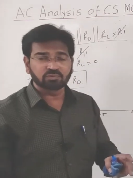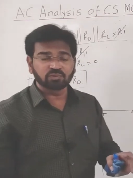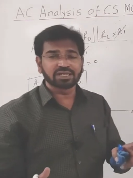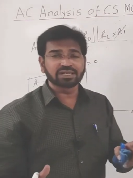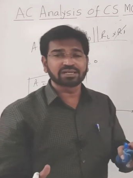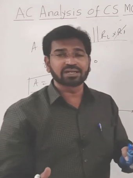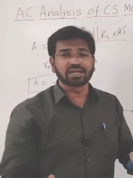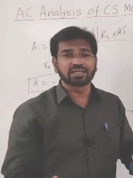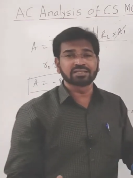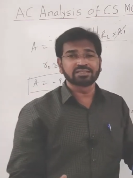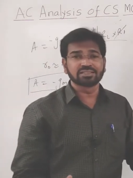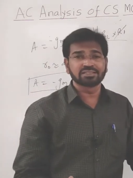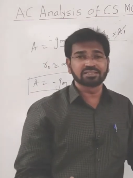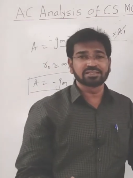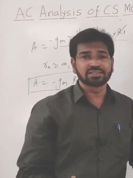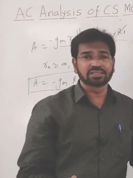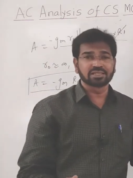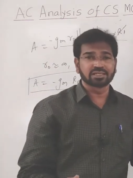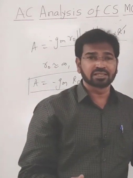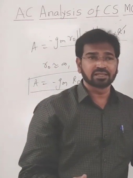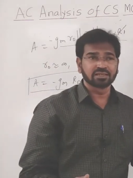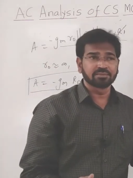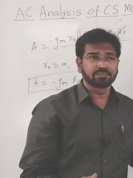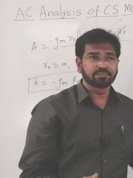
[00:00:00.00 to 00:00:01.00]
one
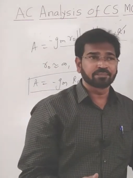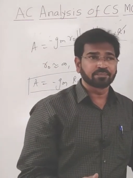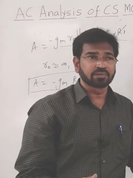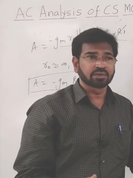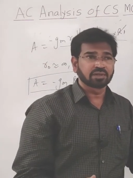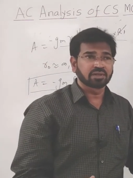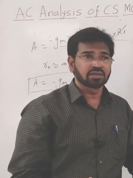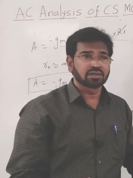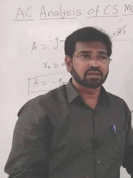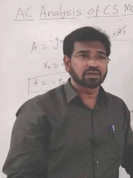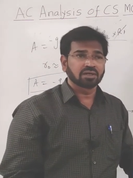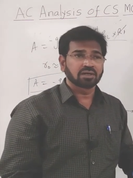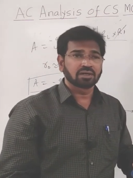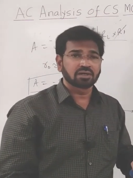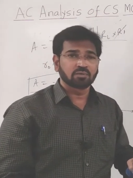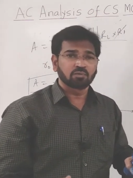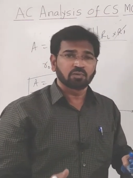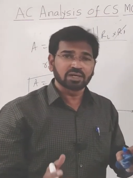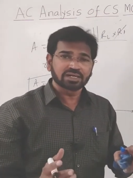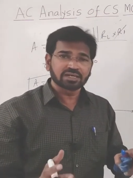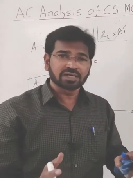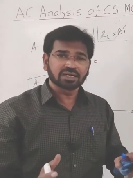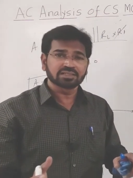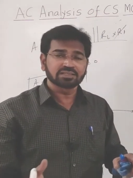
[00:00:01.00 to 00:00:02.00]
transistor
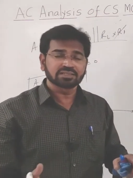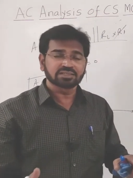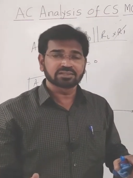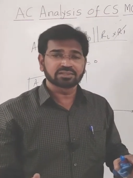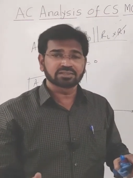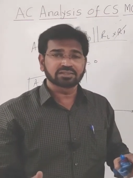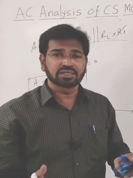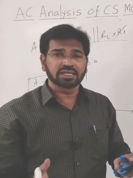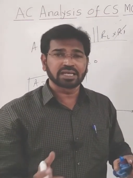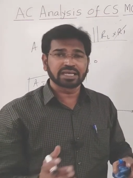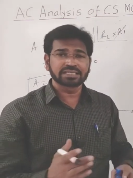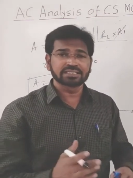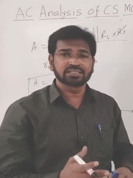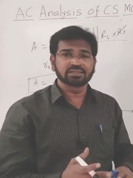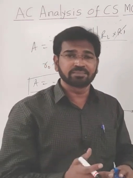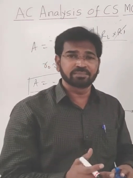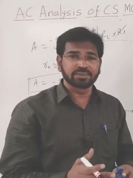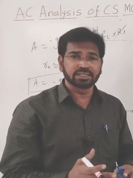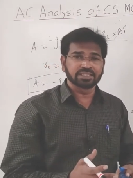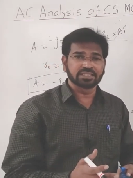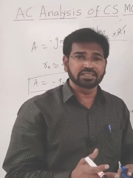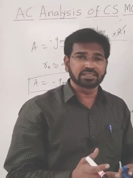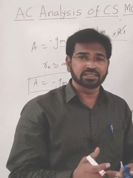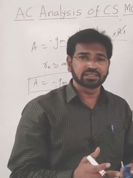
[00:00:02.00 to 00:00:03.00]

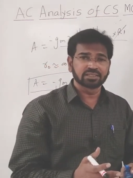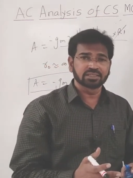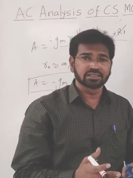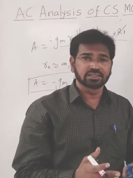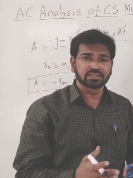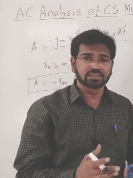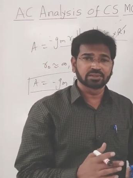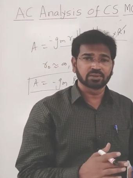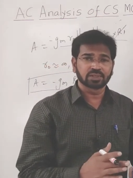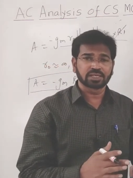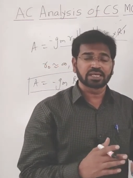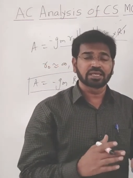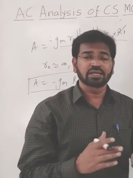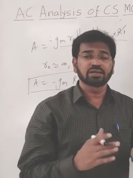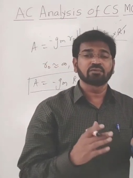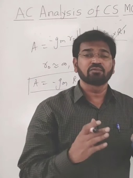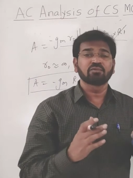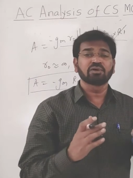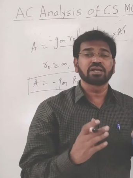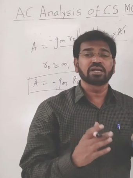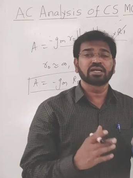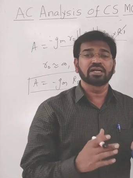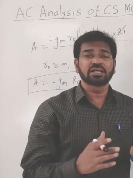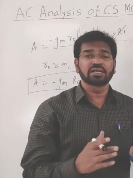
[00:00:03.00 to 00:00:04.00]
exhibit, okay,
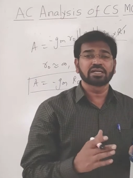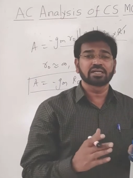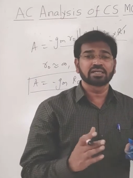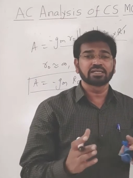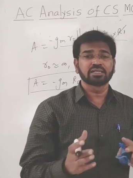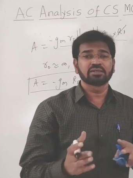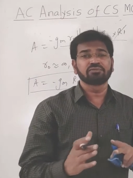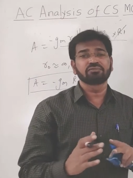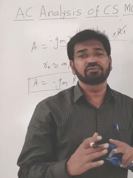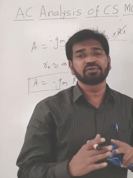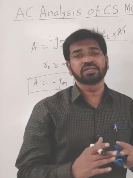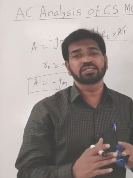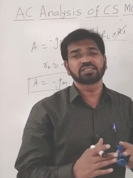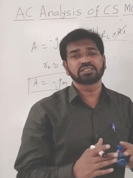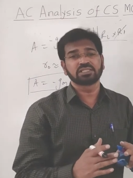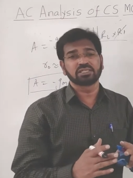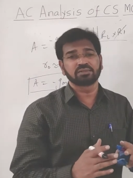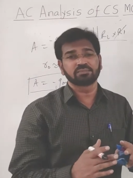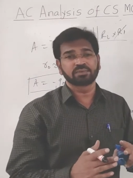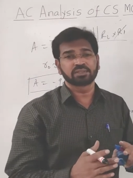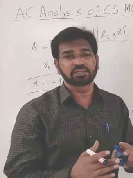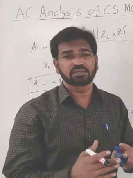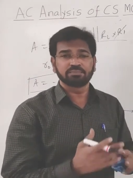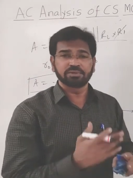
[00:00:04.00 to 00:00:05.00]
180-degree phase
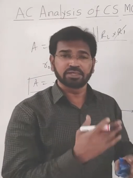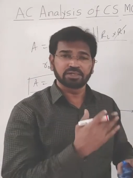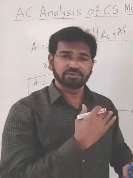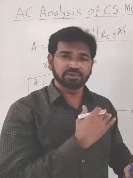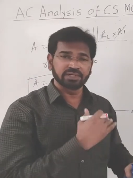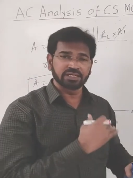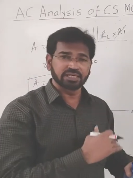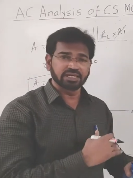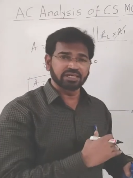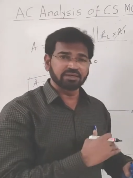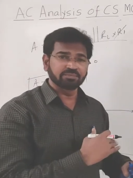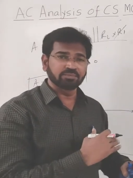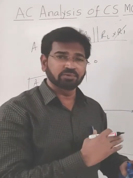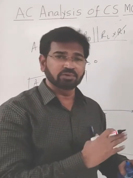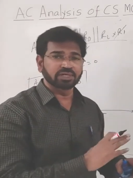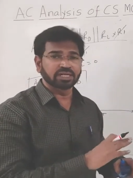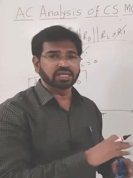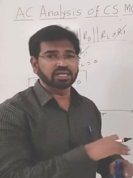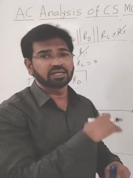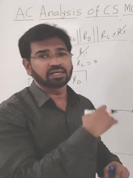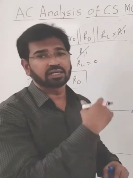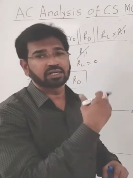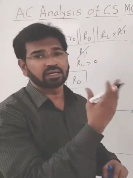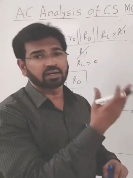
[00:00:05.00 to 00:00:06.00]
shift between input
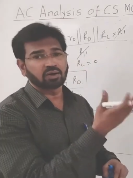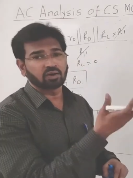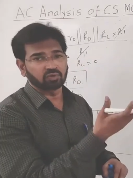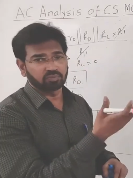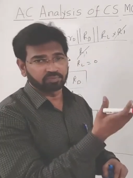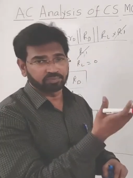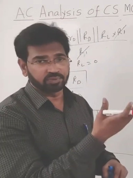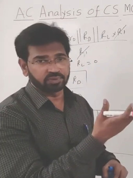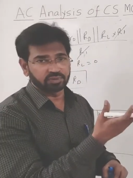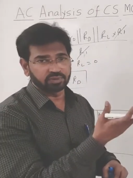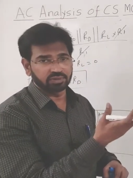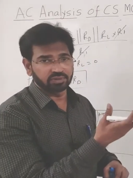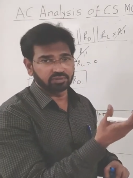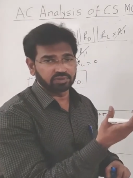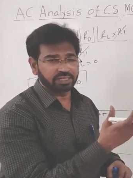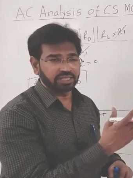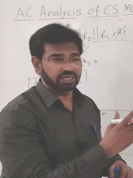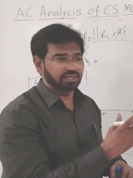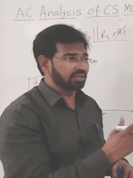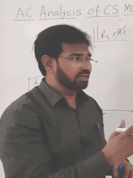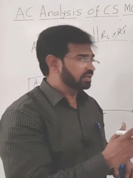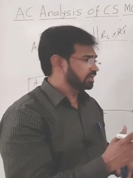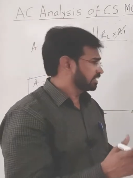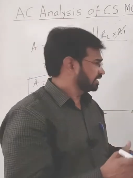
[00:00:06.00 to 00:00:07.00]
and output.
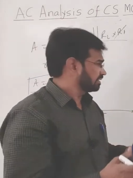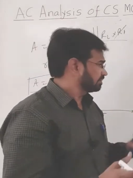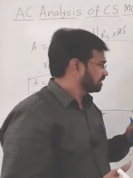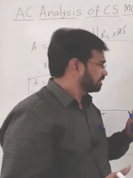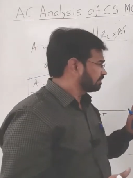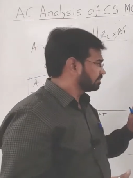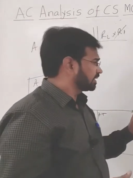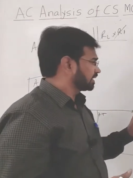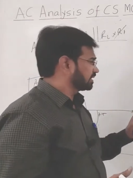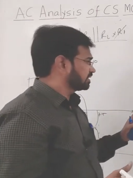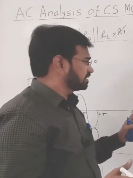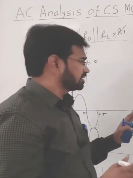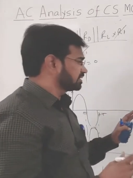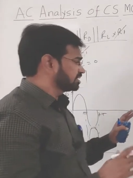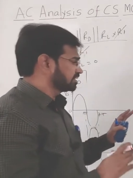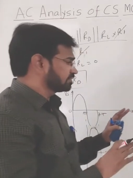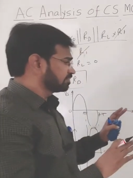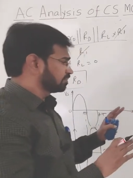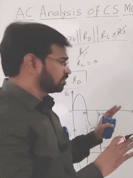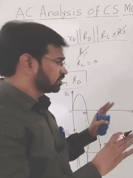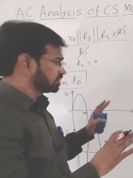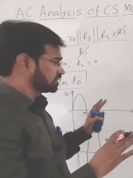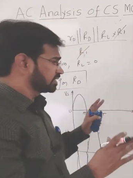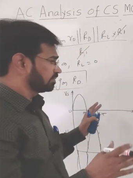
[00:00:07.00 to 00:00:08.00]
Okay. Remember, this
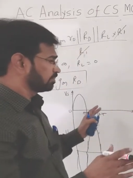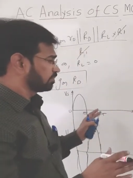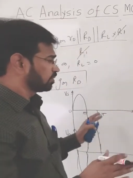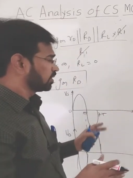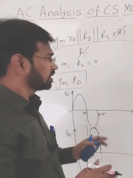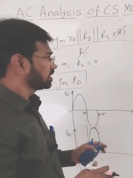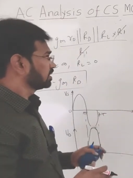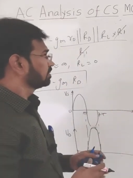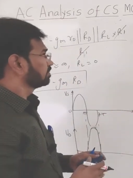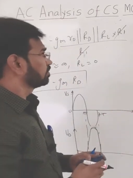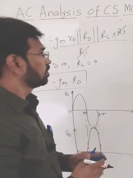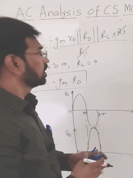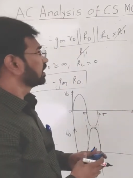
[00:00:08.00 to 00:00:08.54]
is most important